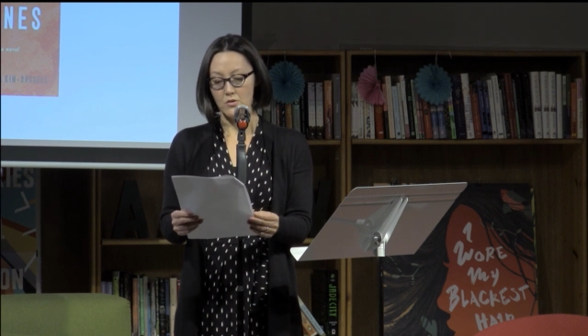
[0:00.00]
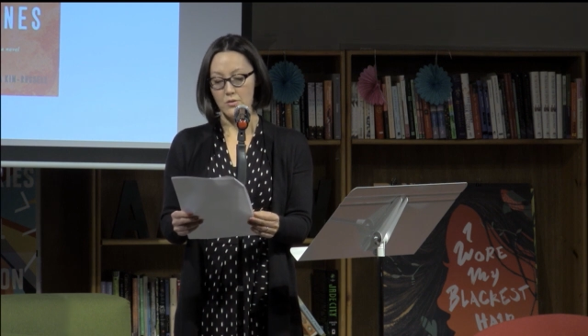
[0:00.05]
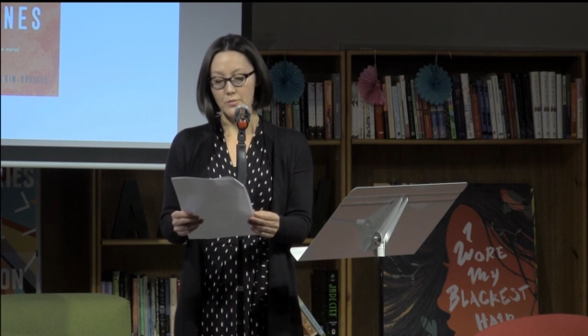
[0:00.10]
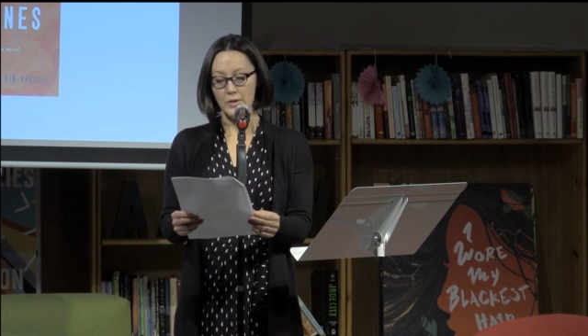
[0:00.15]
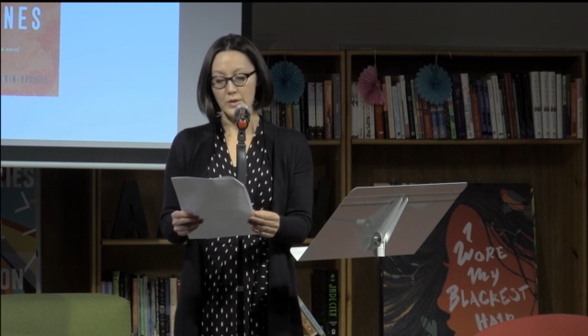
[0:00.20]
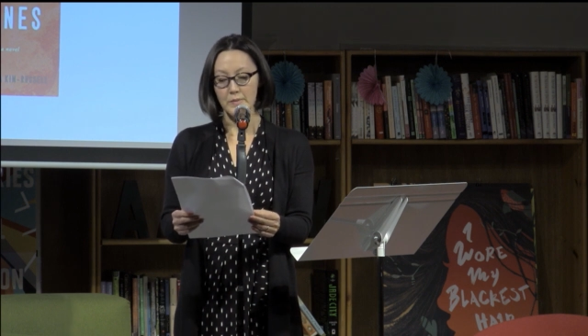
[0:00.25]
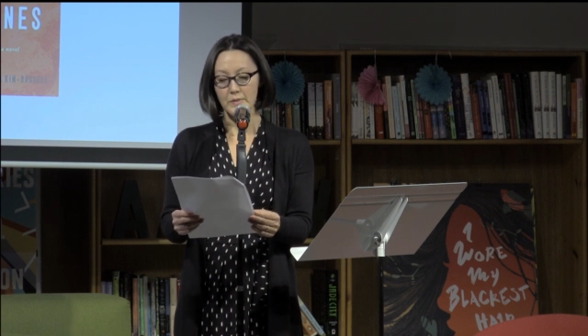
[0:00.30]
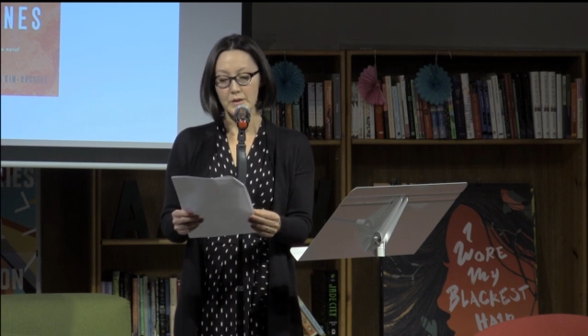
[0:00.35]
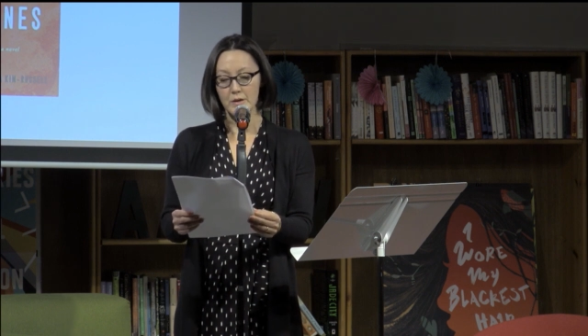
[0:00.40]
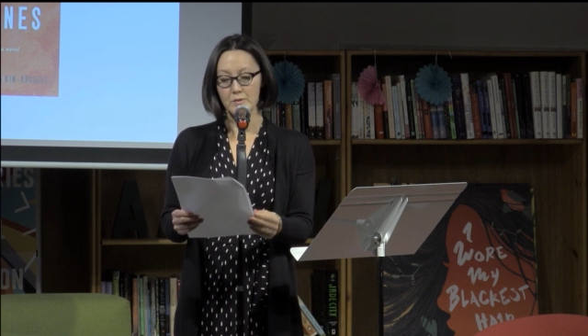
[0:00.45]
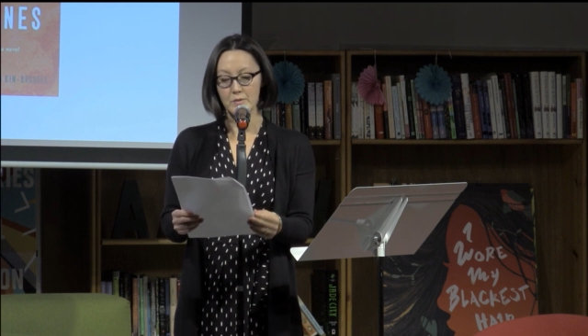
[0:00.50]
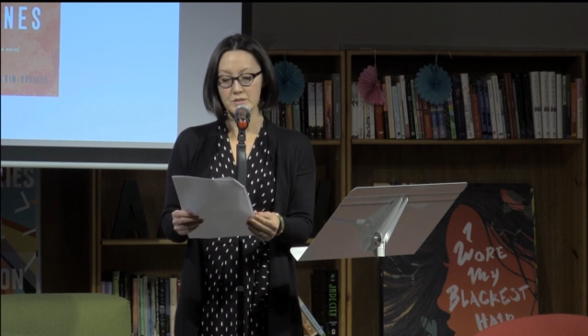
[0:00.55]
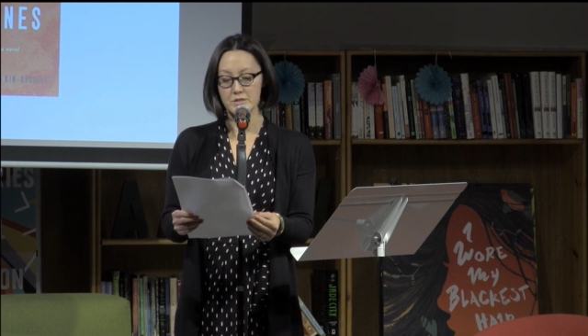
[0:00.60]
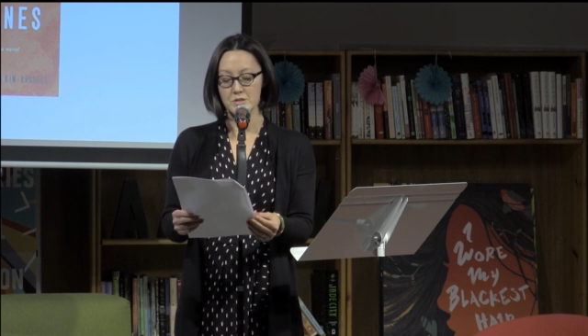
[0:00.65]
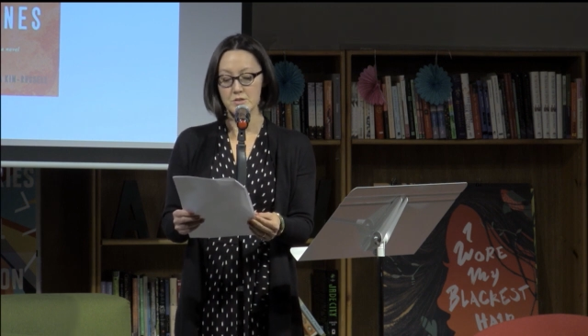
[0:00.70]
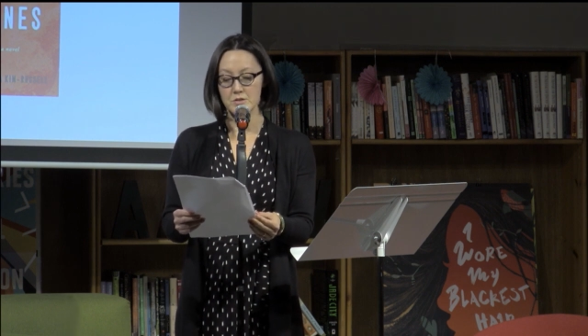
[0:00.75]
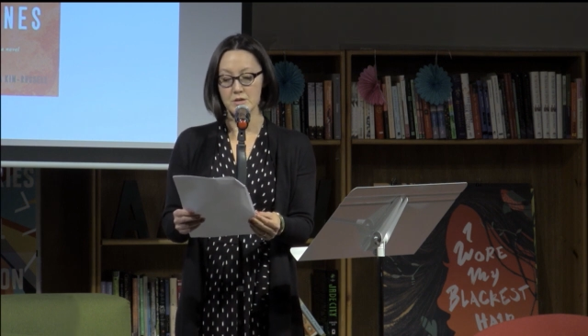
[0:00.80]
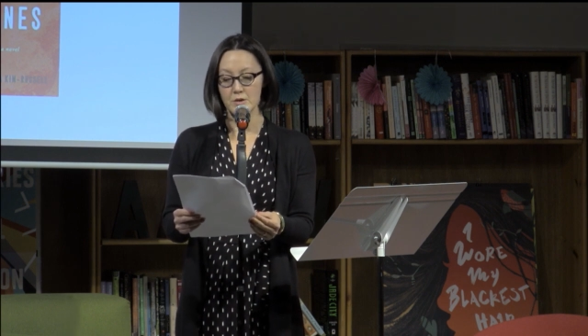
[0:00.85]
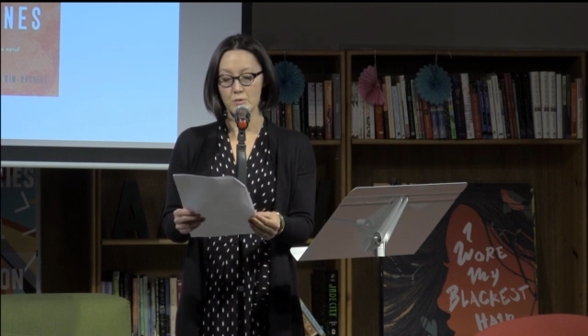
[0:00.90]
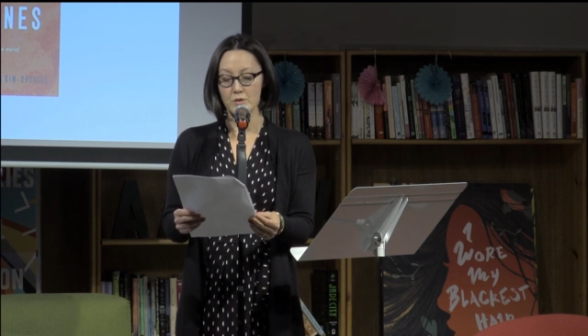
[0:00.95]
Or maybe it was
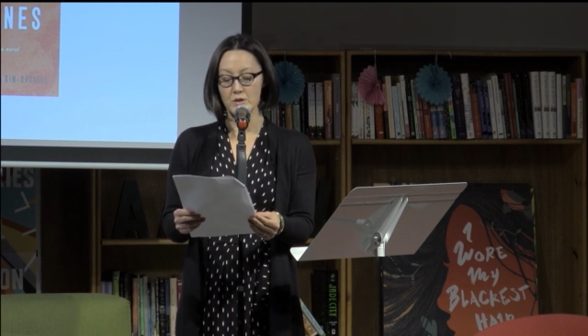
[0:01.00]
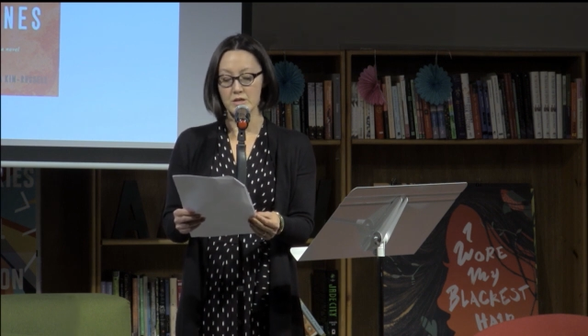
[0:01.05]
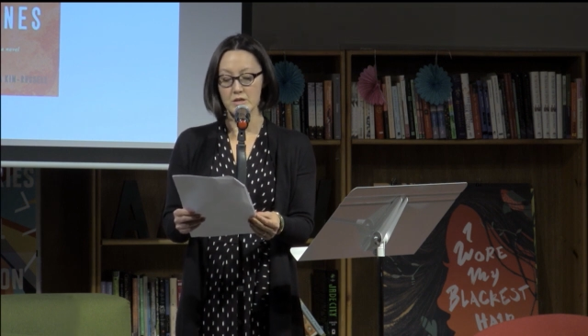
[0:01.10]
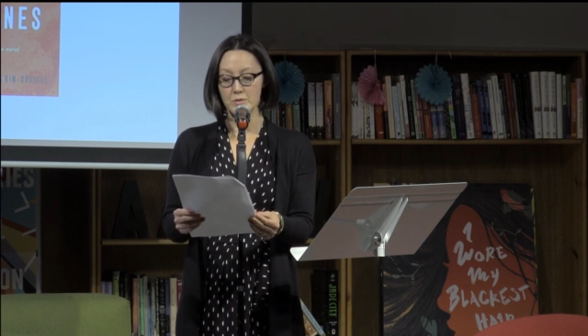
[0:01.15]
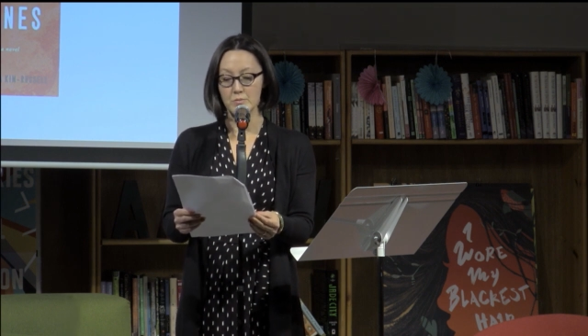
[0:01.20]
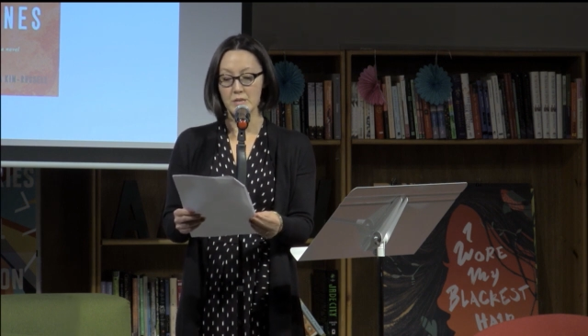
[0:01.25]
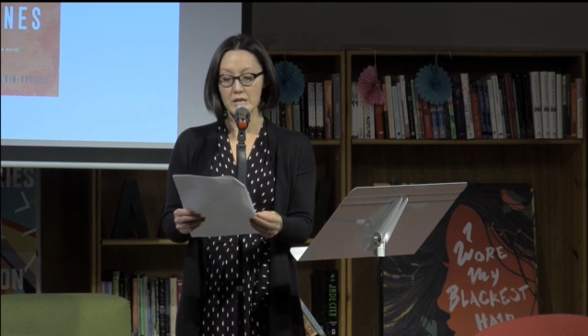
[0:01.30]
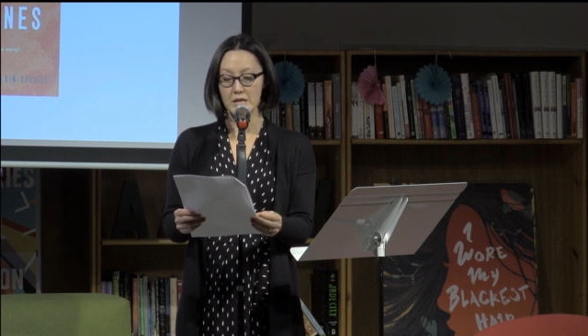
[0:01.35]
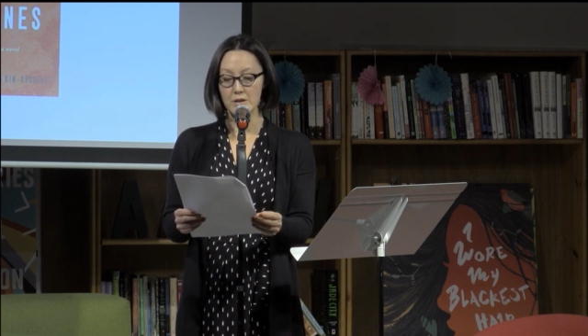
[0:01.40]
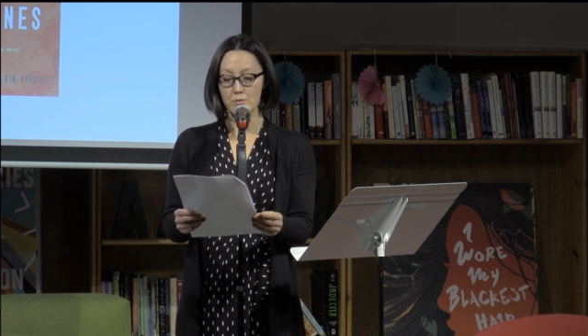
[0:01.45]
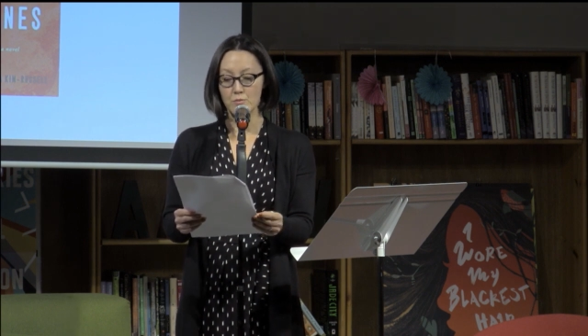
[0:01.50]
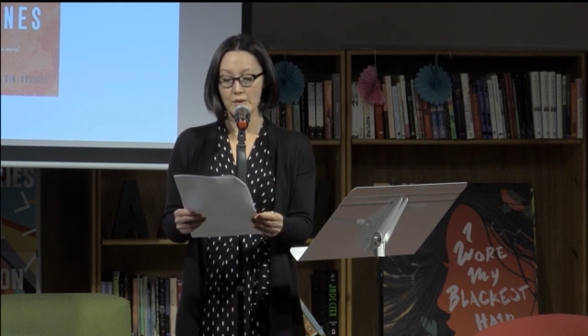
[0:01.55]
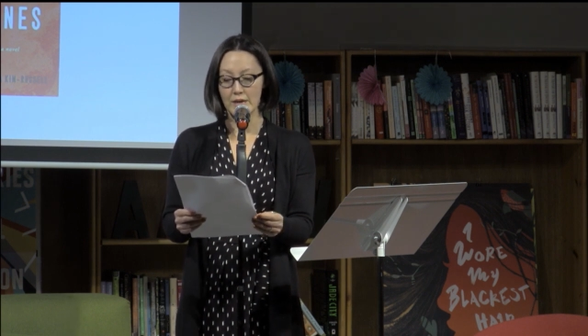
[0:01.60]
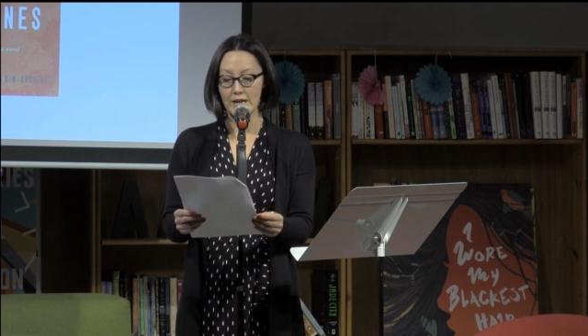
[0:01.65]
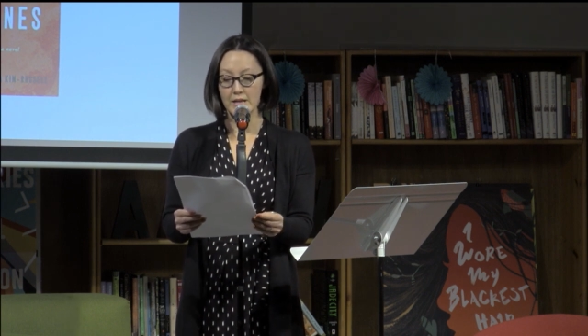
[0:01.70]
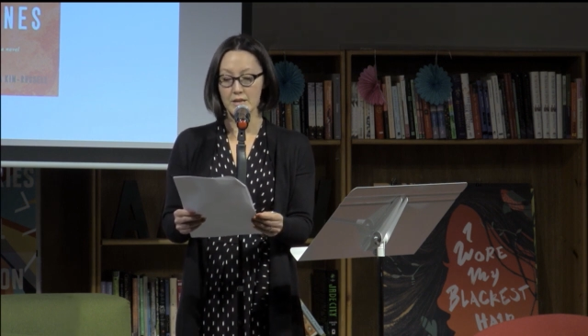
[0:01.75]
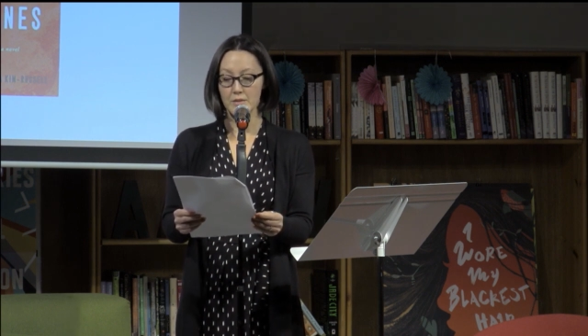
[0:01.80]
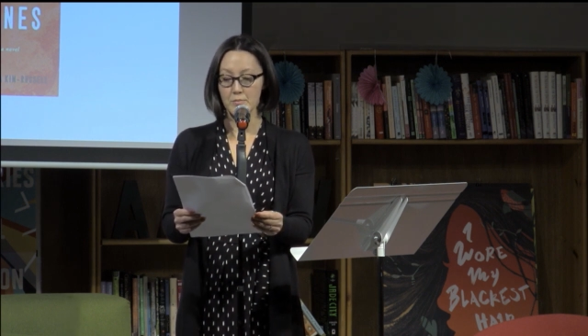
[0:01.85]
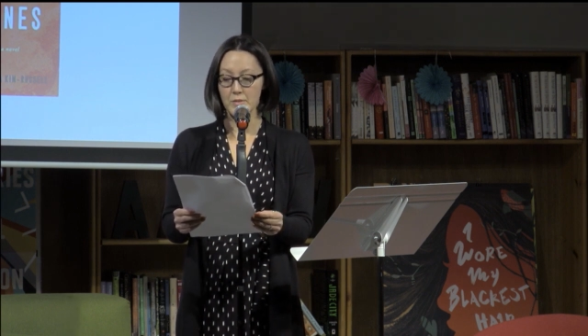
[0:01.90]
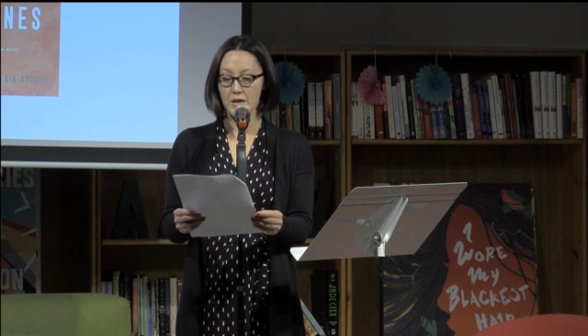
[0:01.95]
during one of the many
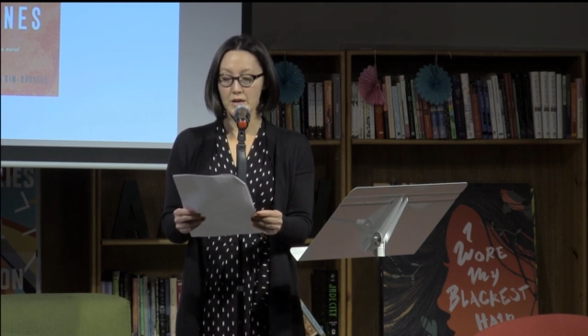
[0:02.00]
random